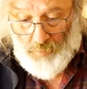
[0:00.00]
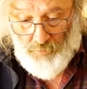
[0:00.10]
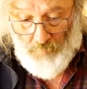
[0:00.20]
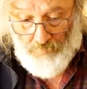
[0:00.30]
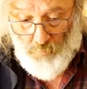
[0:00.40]

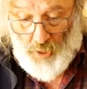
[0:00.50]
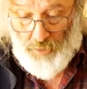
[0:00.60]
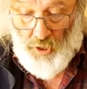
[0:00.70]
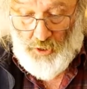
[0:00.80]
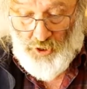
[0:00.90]
it, wait
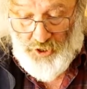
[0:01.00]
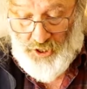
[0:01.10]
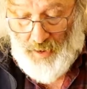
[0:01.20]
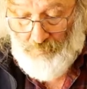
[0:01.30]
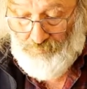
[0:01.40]
until it's
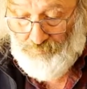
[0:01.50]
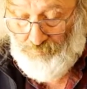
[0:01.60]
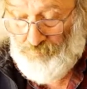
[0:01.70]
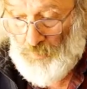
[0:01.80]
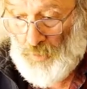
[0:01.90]
set,
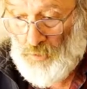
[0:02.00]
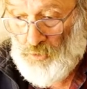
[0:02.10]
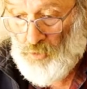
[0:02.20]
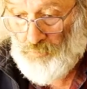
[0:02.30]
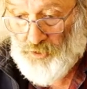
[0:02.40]

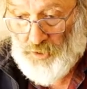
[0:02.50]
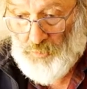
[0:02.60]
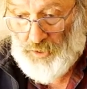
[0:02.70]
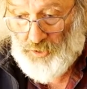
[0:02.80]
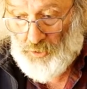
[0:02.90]
obviously
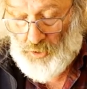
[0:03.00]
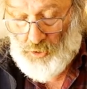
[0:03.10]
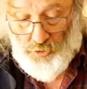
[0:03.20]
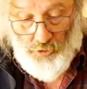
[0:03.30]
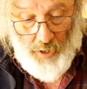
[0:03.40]
wait until the
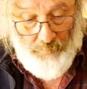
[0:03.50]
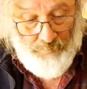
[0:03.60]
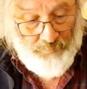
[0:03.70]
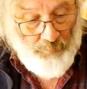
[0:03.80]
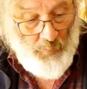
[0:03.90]
glue's dry,
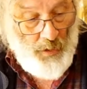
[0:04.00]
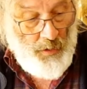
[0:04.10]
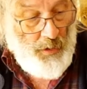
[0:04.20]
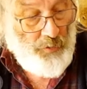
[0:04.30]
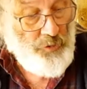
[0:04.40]

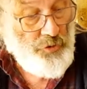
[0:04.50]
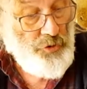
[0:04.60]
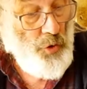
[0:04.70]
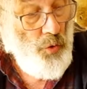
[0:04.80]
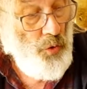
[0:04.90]
This
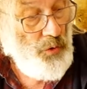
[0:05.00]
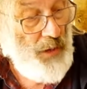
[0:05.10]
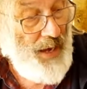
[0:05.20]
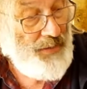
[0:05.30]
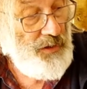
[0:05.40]
is all
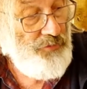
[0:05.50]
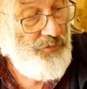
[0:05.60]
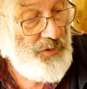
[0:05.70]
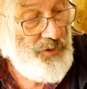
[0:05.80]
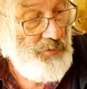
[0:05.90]

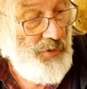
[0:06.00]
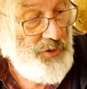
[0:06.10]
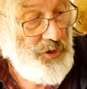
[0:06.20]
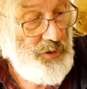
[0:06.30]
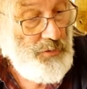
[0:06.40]
aliphatic
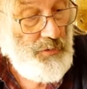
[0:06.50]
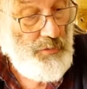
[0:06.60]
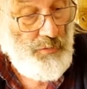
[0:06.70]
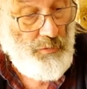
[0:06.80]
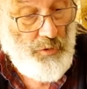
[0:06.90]
resin
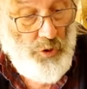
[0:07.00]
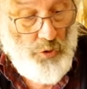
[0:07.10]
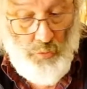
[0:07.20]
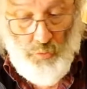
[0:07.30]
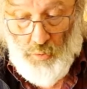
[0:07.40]

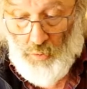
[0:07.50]
glue.